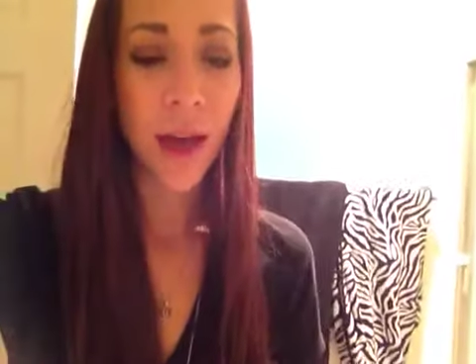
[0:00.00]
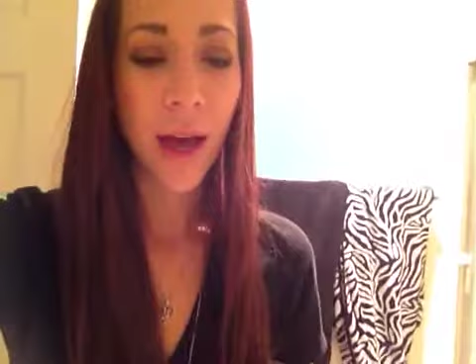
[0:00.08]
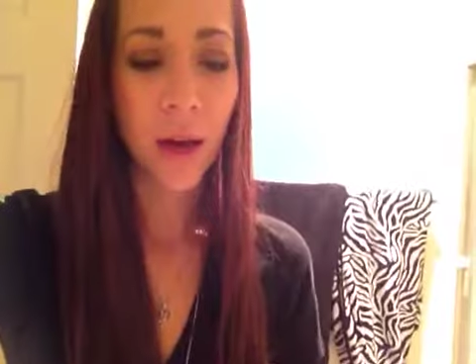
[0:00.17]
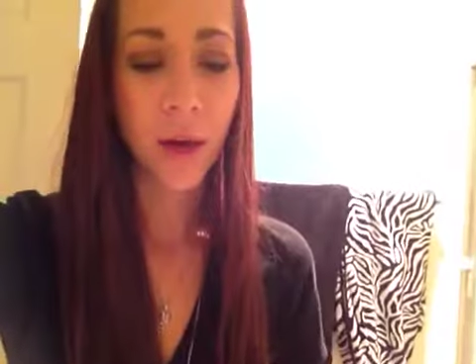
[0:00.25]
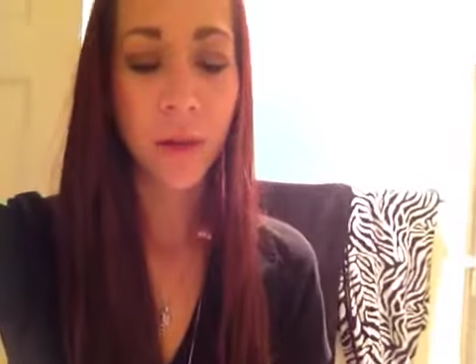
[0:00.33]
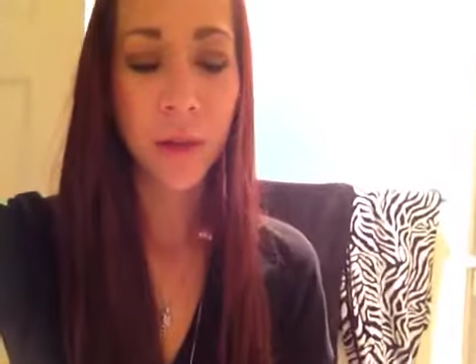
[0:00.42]

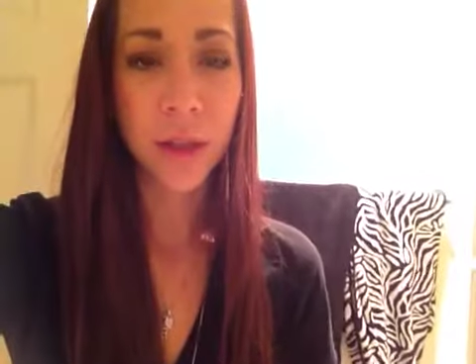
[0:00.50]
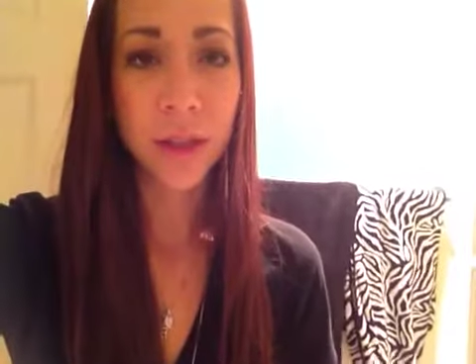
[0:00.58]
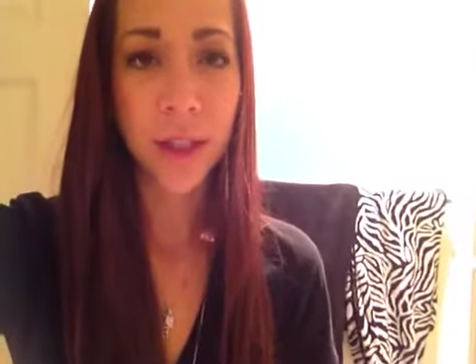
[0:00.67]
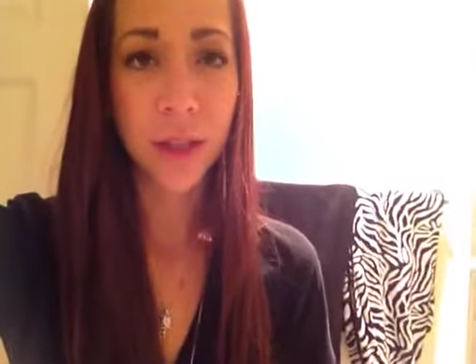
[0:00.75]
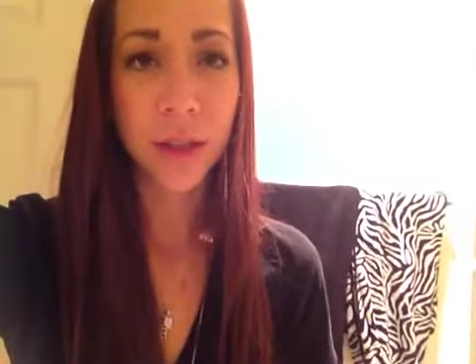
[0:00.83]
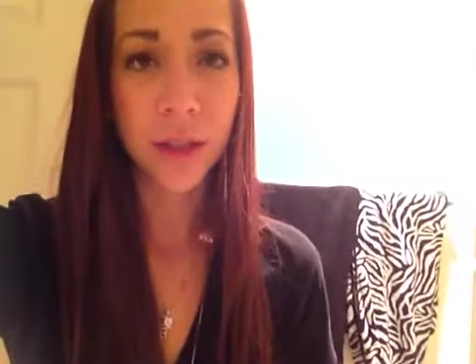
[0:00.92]
out the
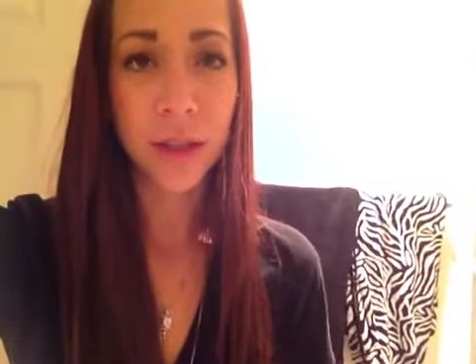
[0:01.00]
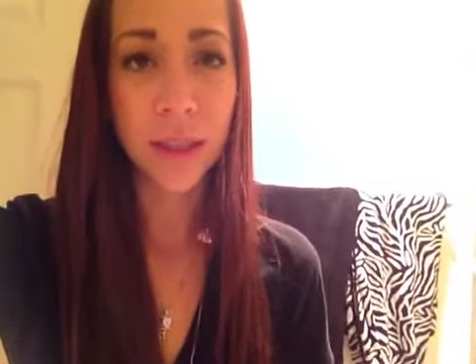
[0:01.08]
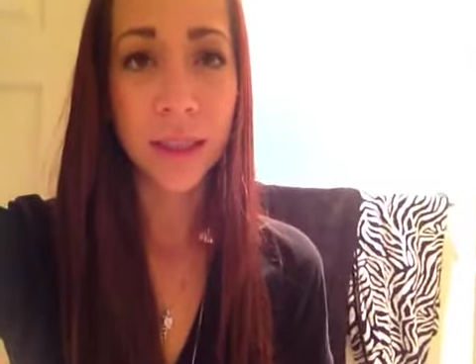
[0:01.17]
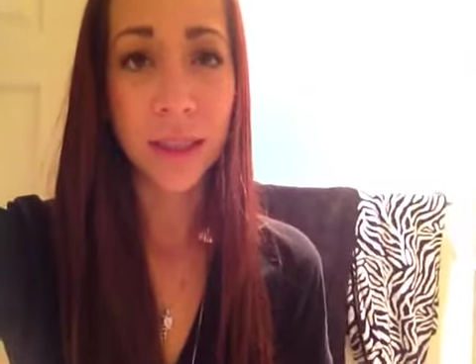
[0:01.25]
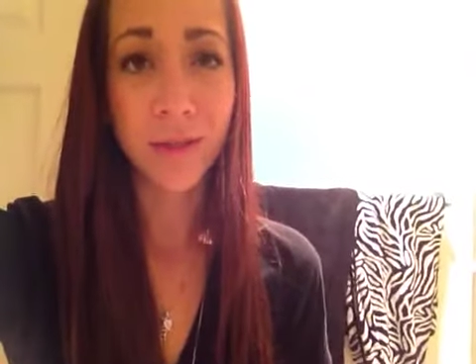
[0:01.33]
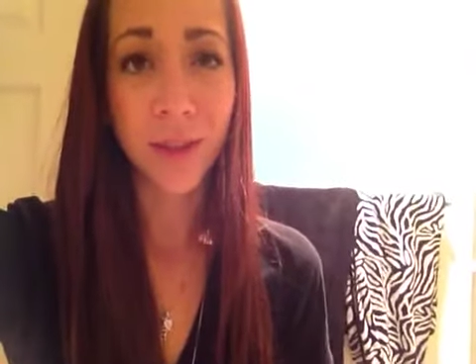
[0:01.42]
Letters to
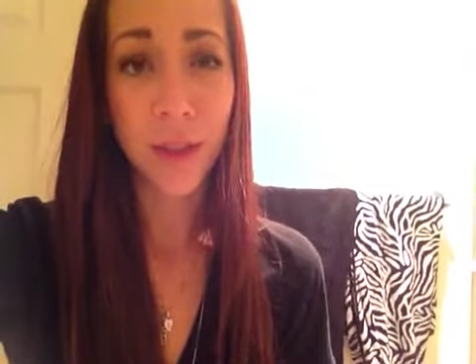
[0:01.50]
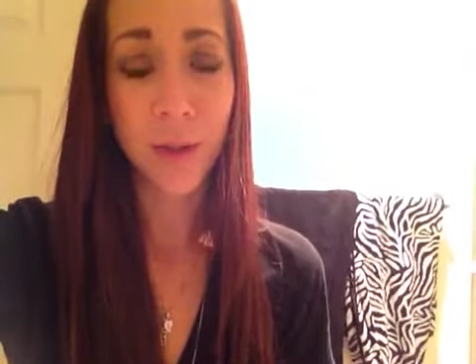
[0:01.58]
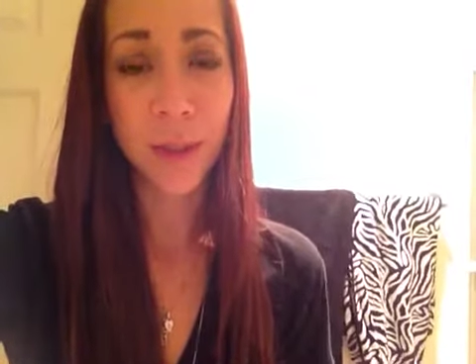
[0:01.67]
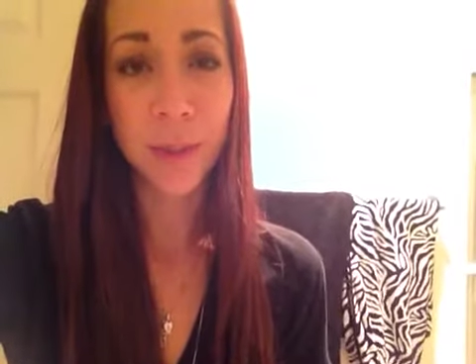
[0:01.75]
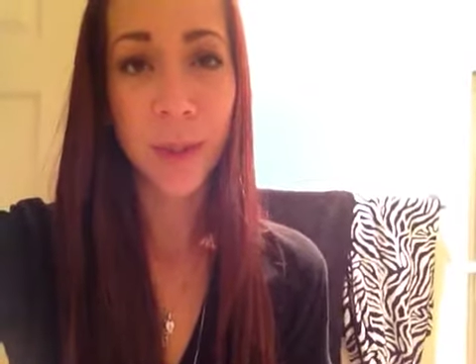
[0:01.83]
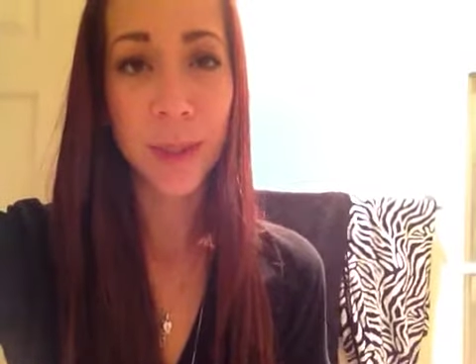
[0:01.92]
Lindsay video
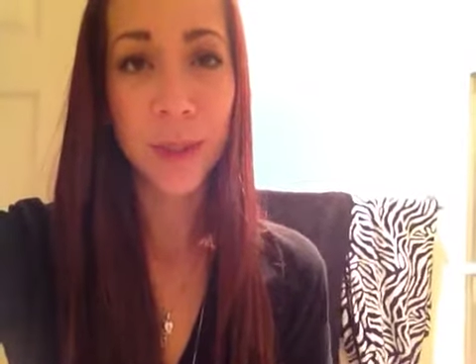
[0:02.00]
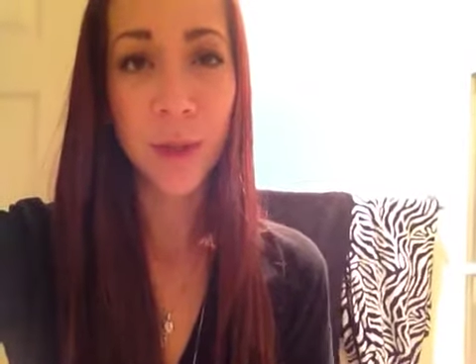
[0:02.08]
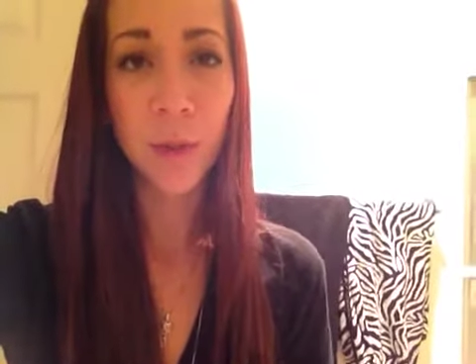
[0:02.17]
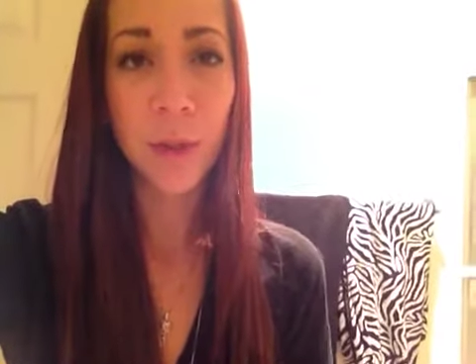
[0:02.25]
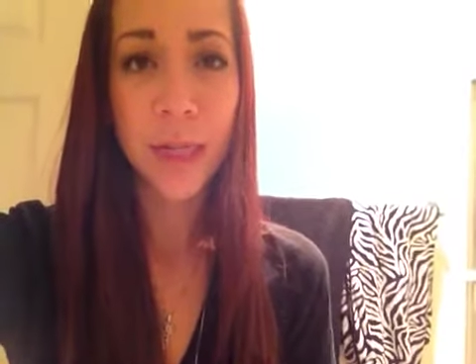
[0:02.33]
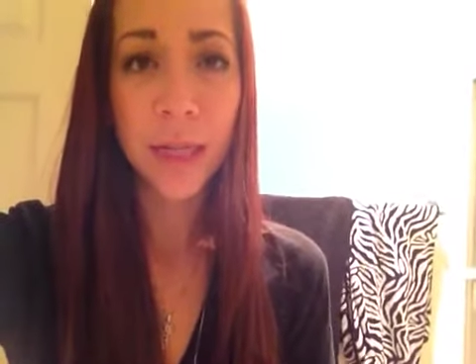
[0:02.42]
response
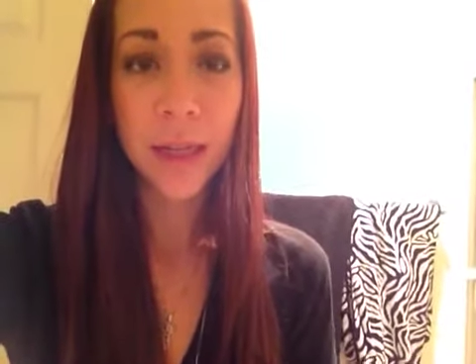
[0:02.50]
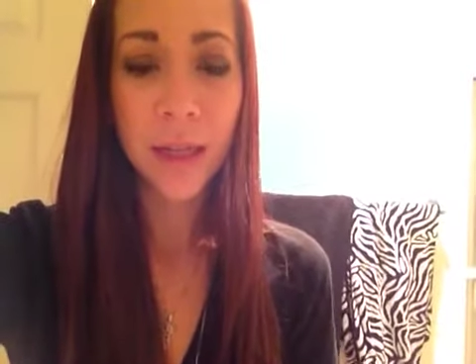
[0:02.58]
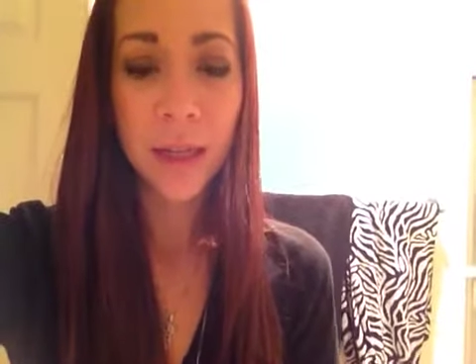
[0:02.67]
3,